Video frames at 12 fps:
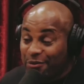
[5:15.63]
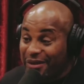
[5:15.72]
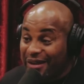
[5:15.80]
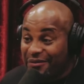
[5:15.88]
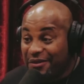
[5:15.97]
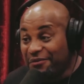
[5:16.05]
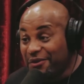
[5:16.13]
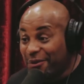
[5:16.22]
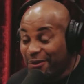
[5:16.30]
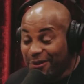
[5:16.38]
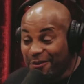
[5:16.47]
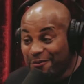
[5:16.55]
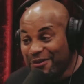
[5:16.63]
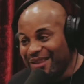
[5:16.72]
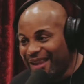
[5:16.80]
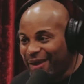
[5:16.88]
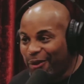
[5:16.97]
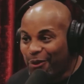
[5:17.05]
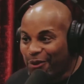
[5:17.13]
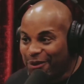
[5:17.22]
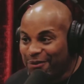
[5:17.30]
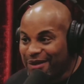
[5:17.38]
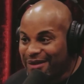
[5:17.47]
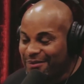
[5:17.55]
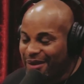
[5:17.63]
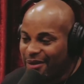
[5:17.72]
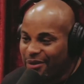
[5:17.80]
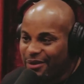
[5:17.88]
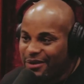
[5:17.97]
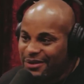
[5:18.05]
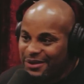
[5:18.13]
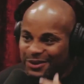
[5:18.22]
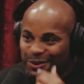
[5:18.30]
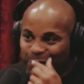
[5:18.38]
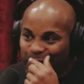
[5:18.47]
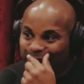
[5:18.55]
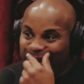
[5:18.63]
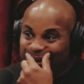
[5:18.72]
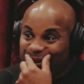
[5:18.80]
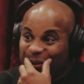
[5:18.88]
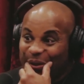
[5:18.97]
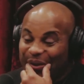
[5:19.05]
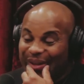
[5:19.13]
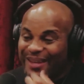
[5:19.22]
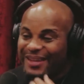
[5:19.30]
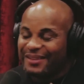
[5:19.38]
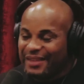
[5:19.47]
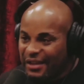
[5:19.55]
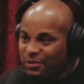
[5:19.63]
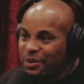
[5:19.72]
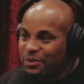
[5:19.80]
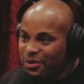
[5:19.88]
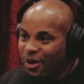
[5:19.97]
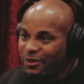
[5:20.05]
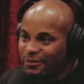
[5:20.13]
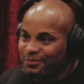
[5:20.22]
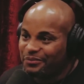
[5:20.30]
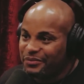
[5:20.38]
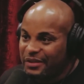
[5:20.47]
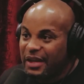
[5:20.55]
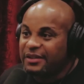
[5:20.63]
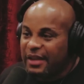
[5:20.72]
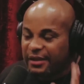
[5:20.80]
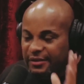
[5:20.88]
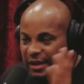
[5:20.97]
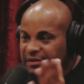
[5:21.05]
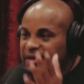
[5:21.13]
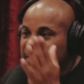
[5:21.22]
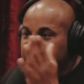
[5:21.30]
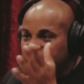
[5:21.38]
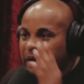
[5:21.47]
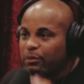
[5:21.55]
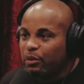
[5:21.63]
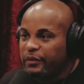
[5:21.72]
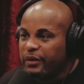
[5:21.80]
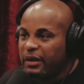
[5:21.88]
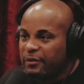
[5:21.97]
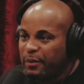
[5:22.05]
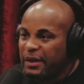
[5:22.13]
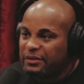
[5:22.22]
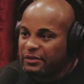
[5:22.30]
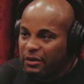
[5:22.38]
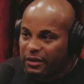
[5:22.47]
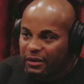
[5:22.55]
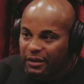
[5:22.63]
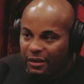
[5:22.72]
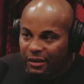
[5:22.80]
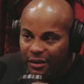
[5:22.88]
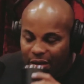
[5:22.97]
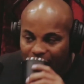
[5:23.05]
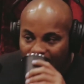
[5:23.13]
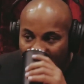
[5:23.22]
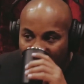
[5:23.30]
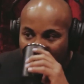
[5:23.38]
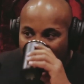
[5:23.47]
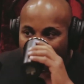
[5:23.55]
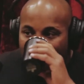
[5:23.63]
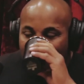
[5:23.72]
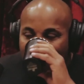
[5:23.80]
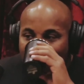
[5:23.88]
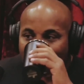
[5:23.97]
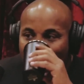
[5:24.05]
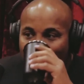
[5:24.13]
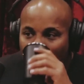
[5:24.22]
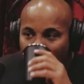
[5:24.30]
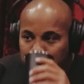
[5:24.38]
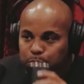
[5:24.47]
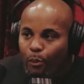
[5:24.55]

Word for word: them even if they're a little bit like corny because oh. I'm like, oh, this is crazy. That's what it was oh, called. Yeah. It's that. That's the exact movie. It's was, based uh, on it. Val Kilmer and Michael Douglas,